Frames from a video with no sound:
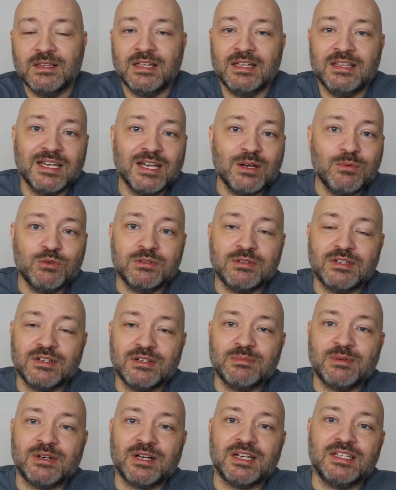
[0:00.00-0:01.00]
And that would
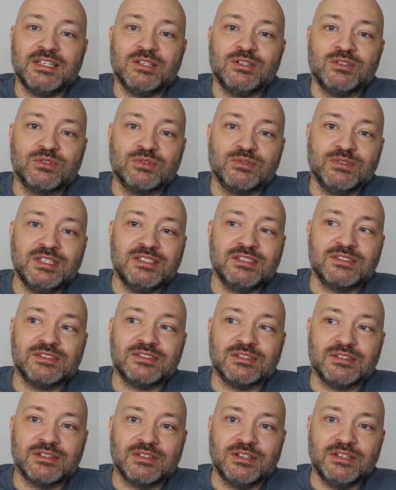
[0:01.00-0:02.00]
thereby
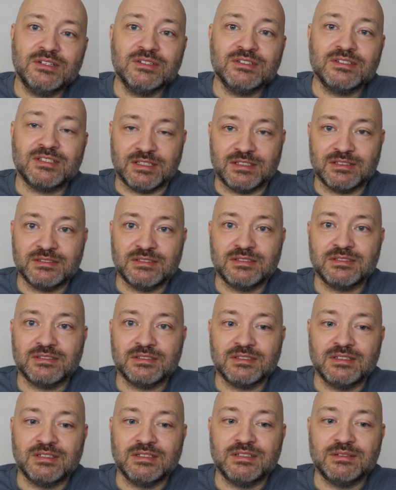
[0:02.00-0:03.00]
increase their guilt
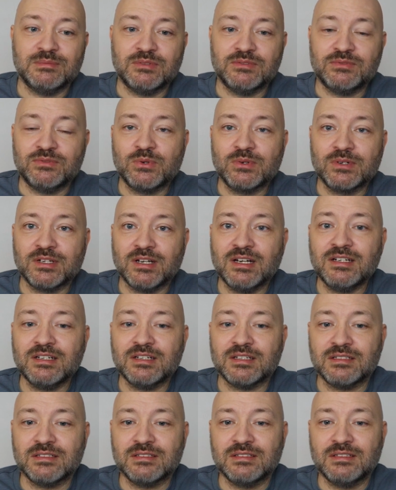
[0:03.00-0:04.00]
before
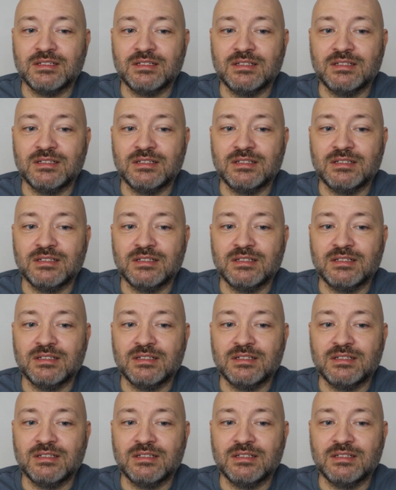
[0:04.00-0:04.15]
God.